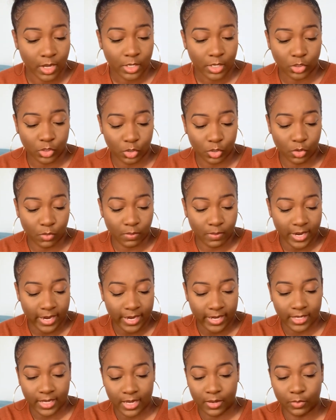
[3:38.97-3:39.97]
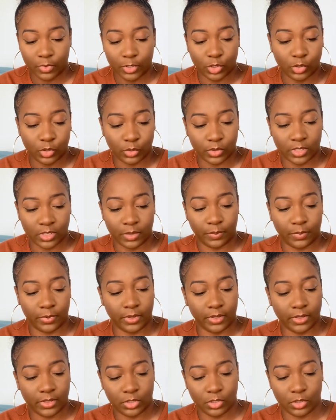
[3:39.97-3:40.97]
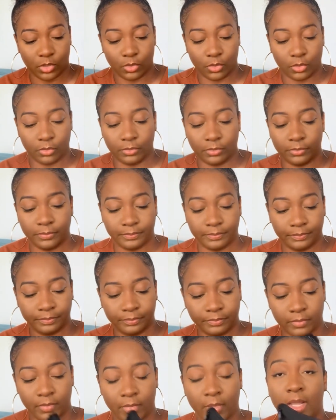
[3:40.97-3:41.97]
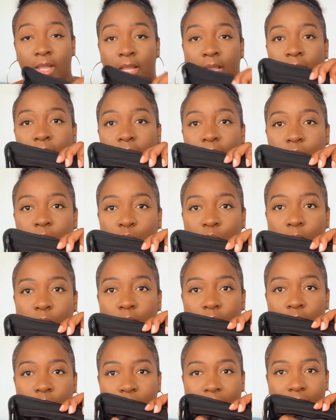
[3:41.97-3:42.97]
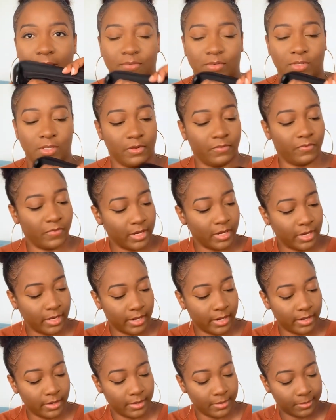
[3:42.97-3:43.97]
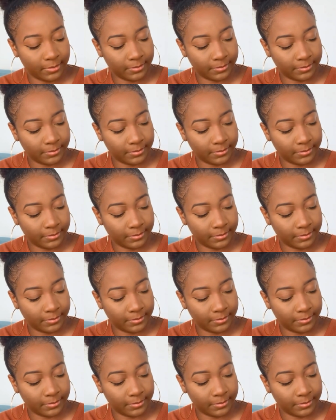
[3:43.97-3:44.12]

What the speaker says: So mine came with two zippers, so here's one, so I have stuff in there.